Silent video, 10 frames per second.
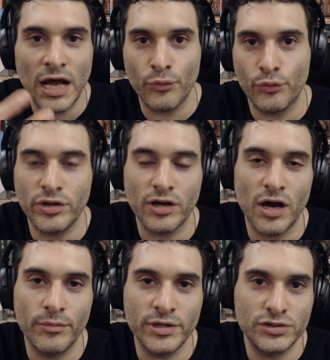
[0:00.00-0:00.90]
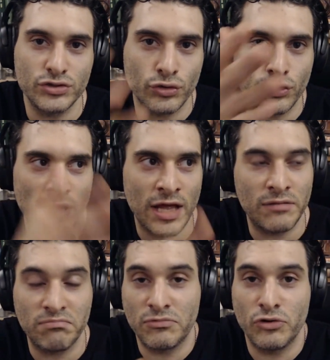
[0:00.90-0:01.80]
I will read the comments so that
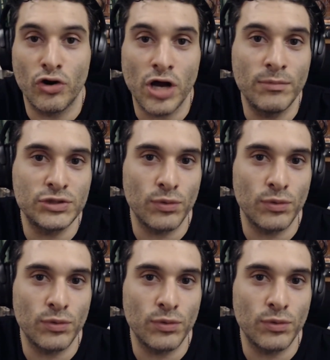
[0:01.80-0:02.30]
your comments